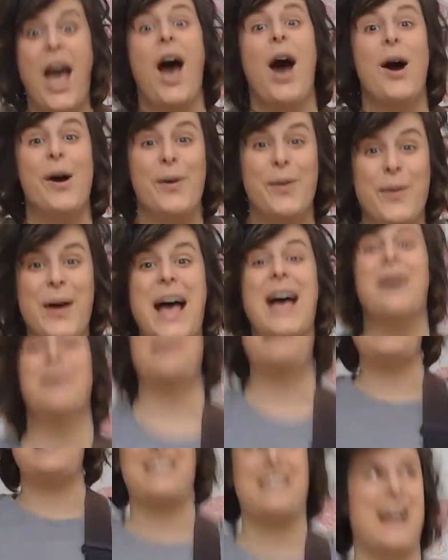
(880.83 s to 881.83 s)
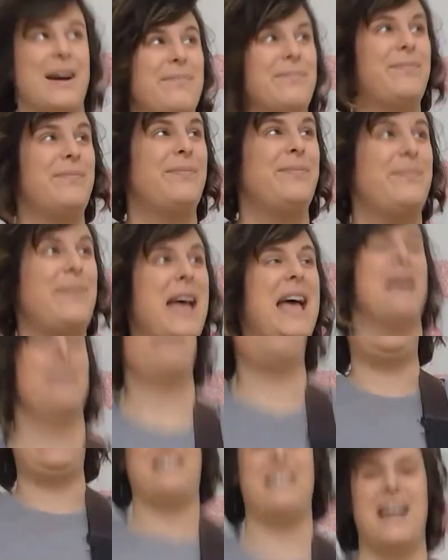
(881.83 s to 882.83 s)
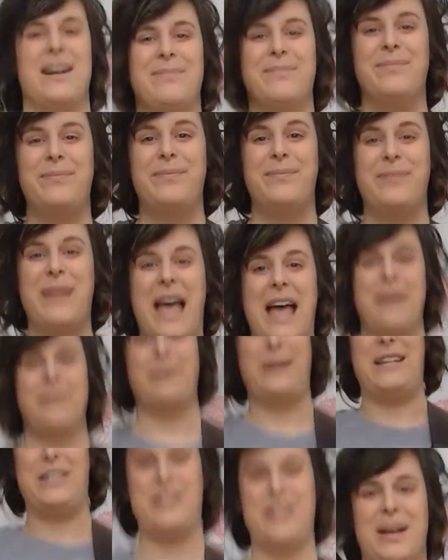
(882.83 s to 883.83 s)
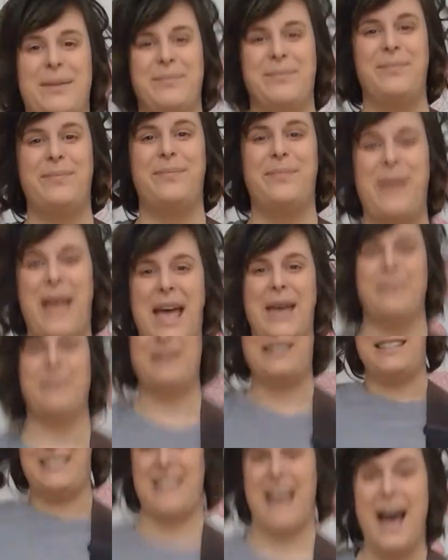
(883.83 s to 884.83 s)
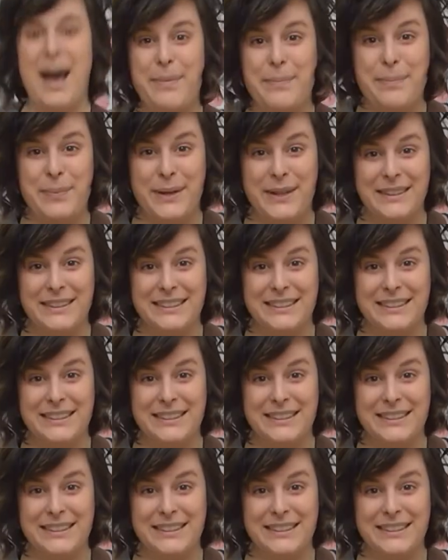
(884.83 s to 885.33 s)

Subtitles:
Well, we jump and we jump and we jump and we stop.